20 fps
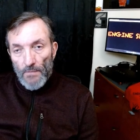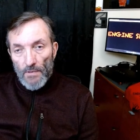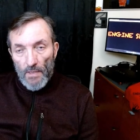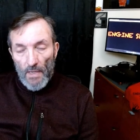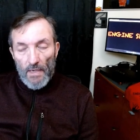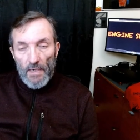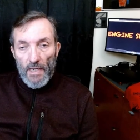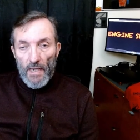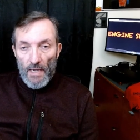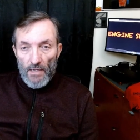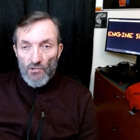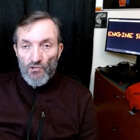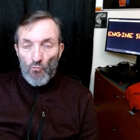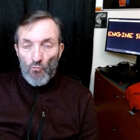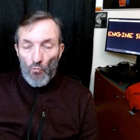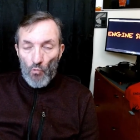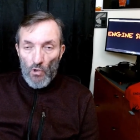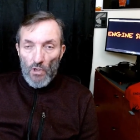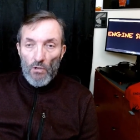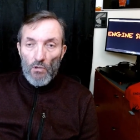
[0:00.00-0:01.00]
then the engine
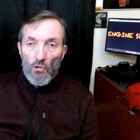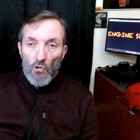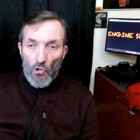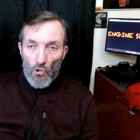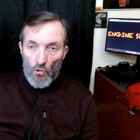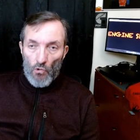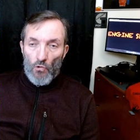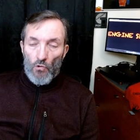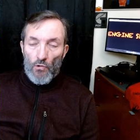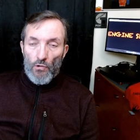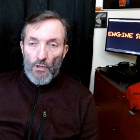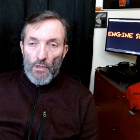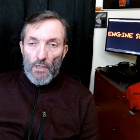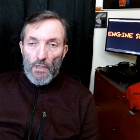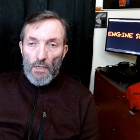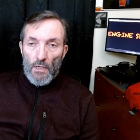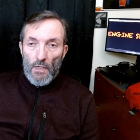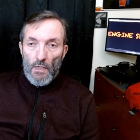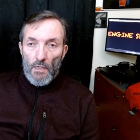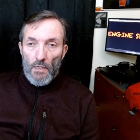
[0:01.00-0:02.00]
will learn.
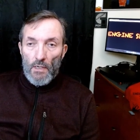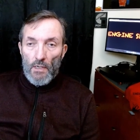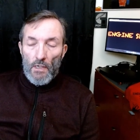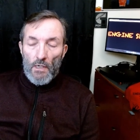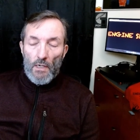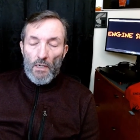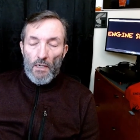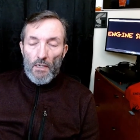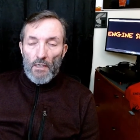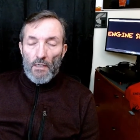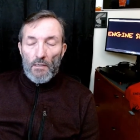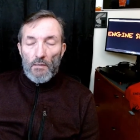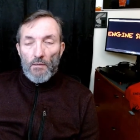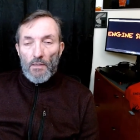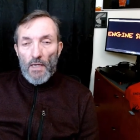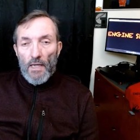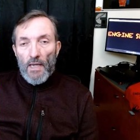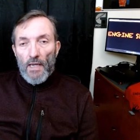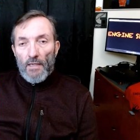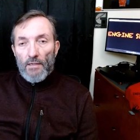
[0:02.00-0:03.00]
Uh,
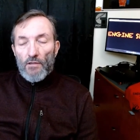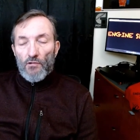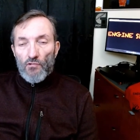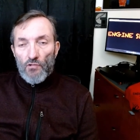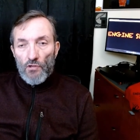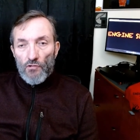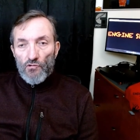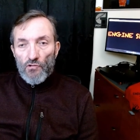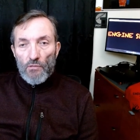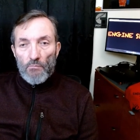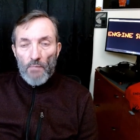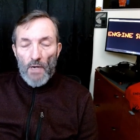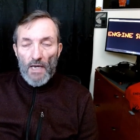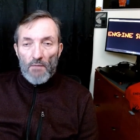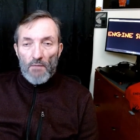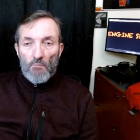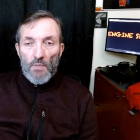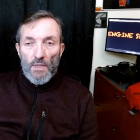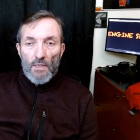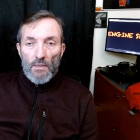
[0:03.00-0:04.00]
and the system
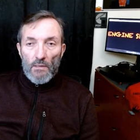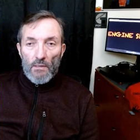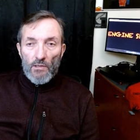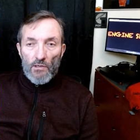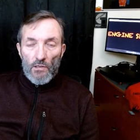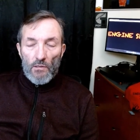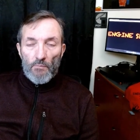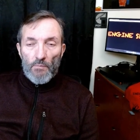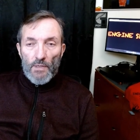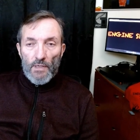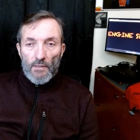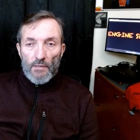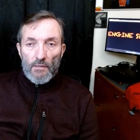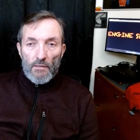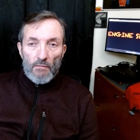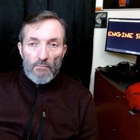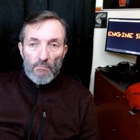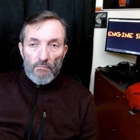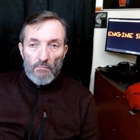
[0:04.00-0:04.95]
might be a little bit